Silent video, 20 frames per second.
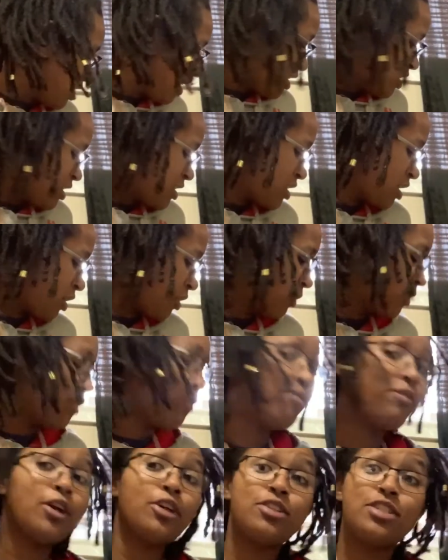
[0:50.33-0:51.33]
So the
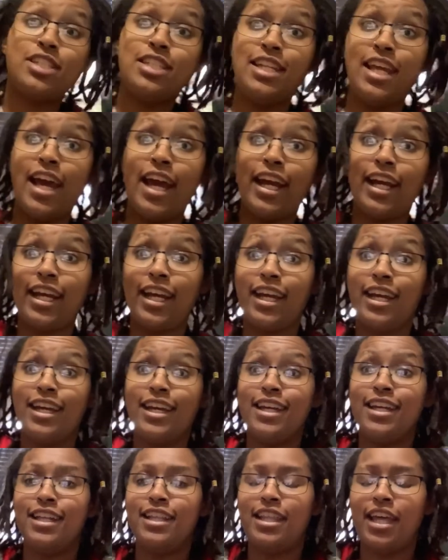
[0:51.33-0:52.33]
first deck
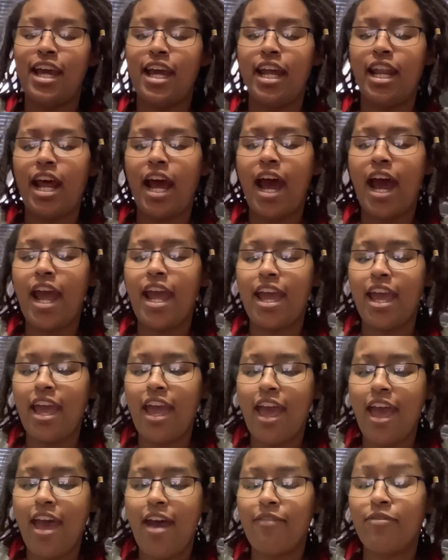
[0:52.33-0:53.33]
that I
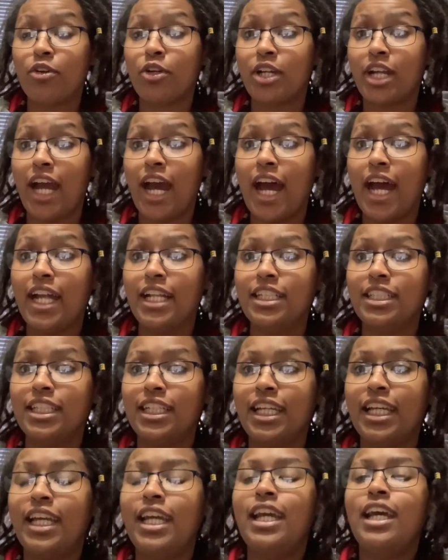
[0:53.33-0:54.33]
ever got
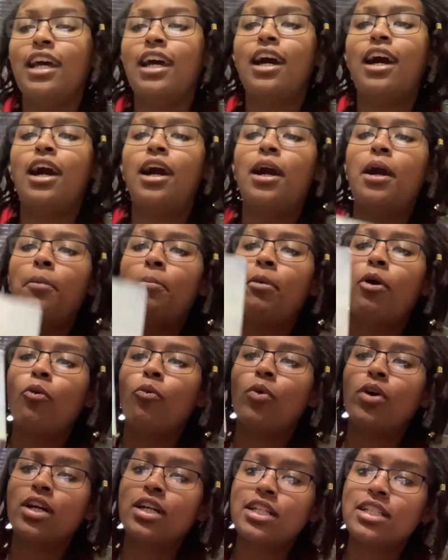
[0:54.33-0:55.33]

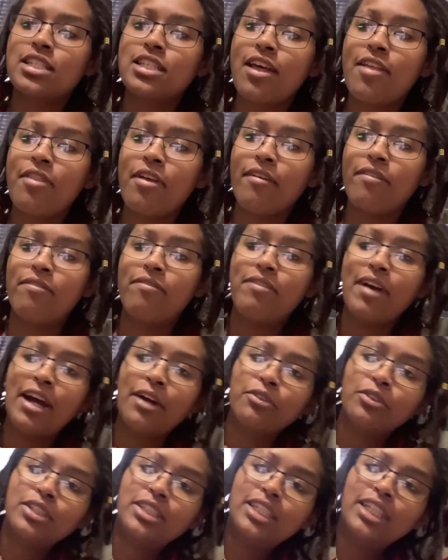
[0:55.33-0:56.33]
was the
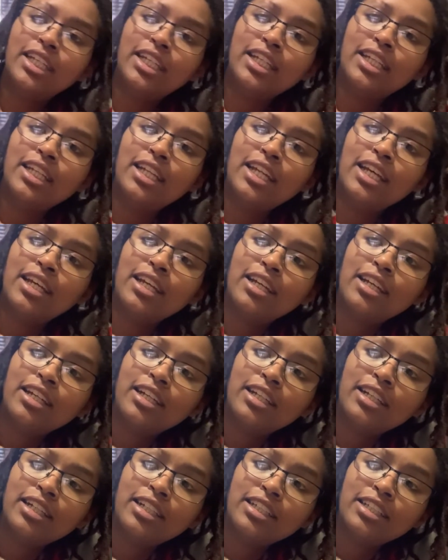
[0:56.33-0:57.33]
Fountain
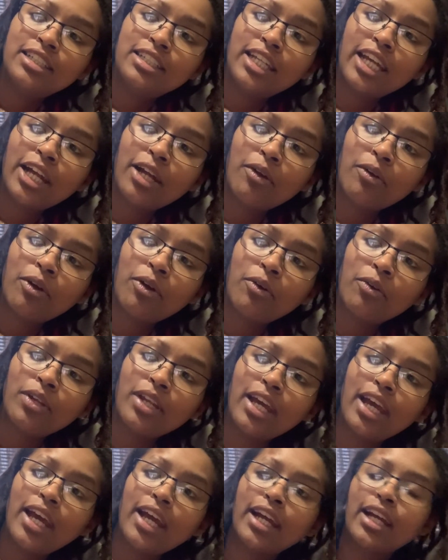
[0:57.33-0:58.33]
Tarot
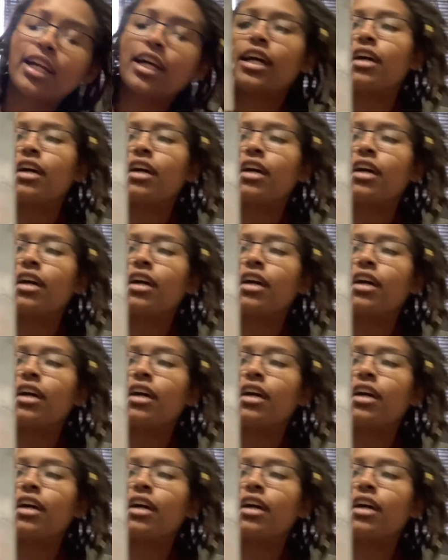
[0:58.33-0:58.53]
deck.